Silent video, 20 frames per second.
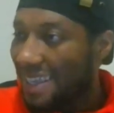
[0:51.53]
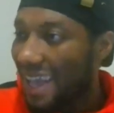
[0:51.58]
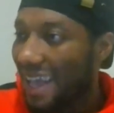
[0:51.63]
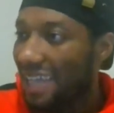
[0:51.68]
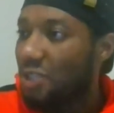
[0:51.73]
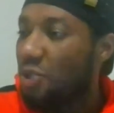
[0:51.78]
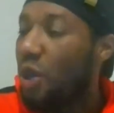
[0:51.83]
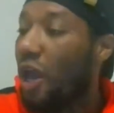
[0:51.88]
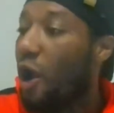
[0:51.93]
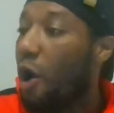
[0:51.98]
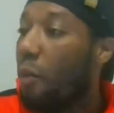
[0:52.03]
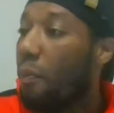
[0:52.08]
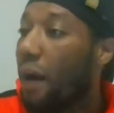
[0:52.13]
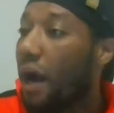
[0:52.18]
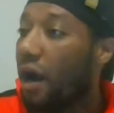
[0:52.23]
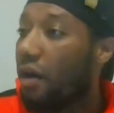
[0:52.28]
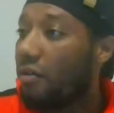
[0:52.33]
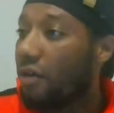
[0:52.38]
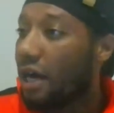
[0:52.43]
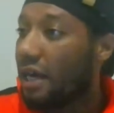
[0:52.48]
and you help
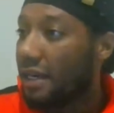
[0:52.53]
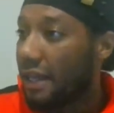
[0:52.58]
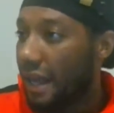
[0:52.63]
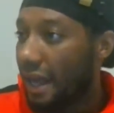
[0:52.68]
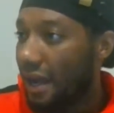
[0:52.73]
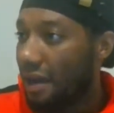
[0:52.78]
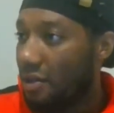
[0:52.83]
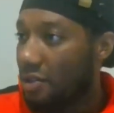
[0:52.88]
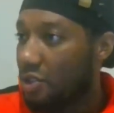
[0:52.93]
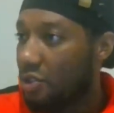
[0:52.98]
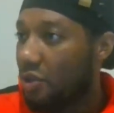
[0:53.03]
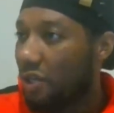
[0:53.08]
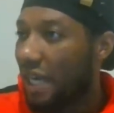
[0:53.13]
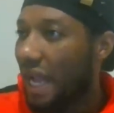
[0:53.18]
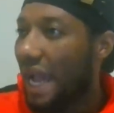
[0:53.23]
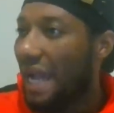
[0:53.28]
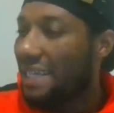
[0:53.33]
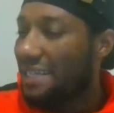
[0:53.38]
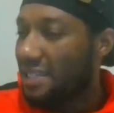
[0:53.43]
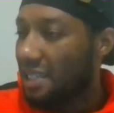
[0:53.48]
out around the house, you're
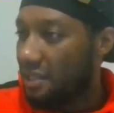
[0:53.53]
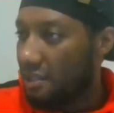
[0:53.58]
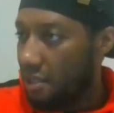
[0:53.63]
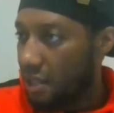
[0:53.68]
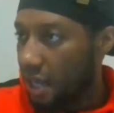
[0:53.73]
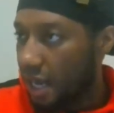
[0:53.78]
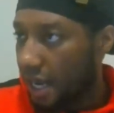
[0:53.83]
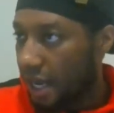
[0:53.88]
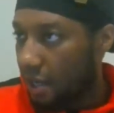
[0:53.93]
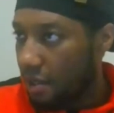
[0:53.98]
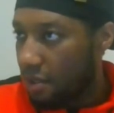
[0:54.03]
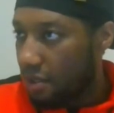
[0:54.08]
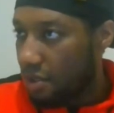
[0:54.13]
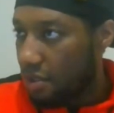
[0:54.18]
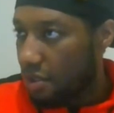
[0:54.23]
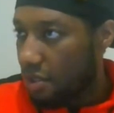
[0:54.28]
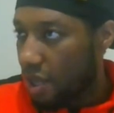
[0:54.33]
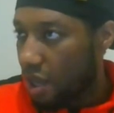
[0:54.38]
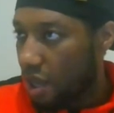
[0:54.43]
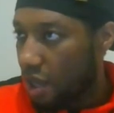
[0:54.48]
an asset to the
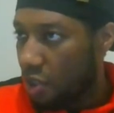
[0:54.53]
house.